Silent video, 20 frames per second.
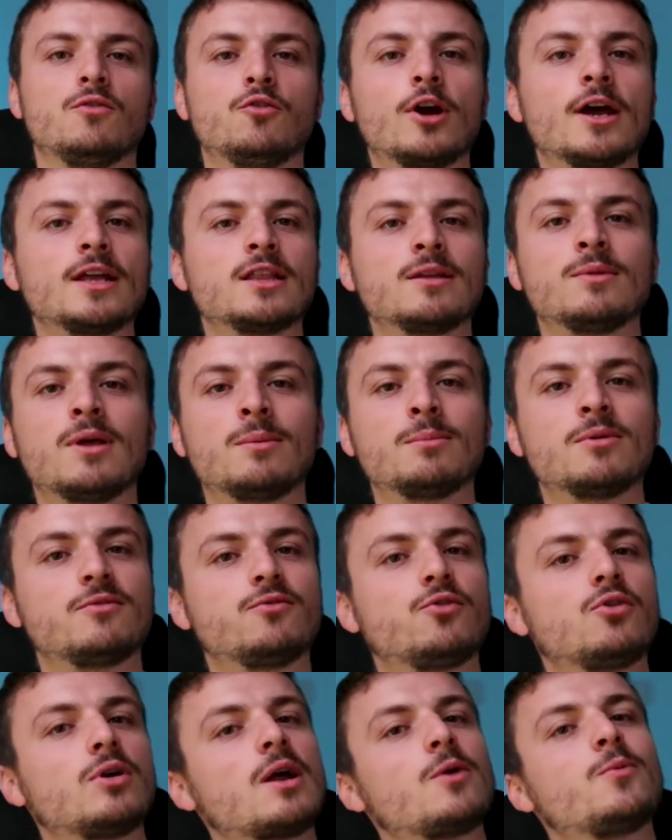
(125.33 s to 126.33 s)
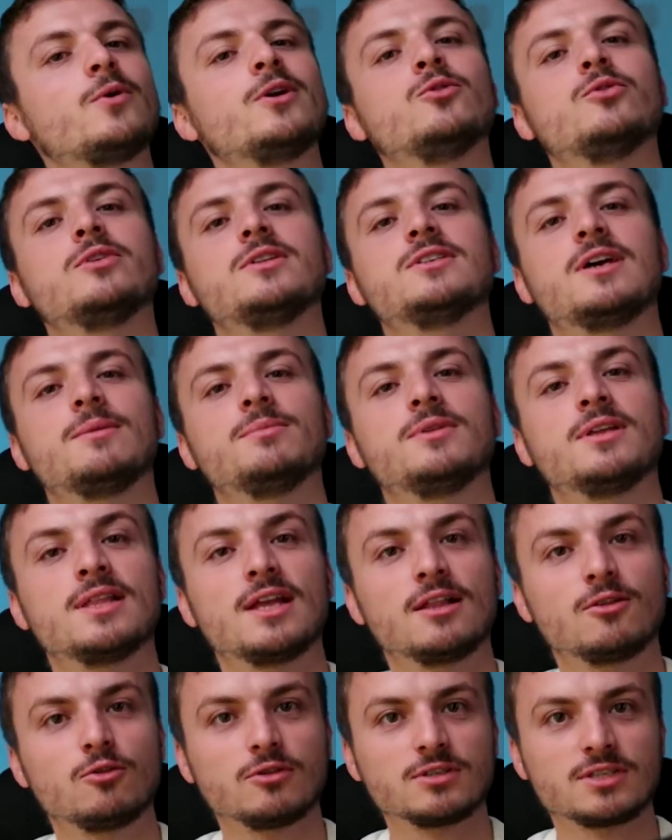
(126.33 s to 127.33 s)
For item number 4, I went with something
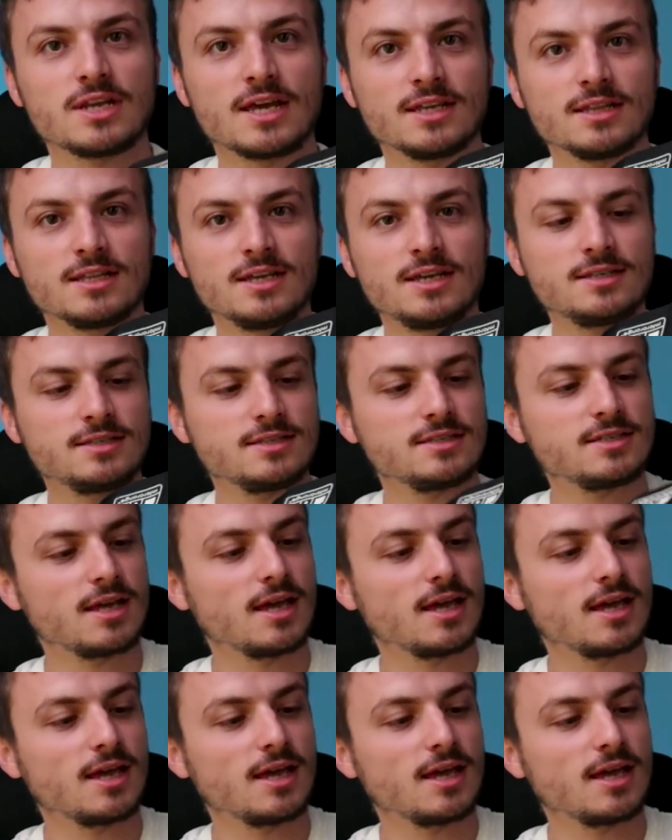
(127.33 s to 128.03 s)
that looks like this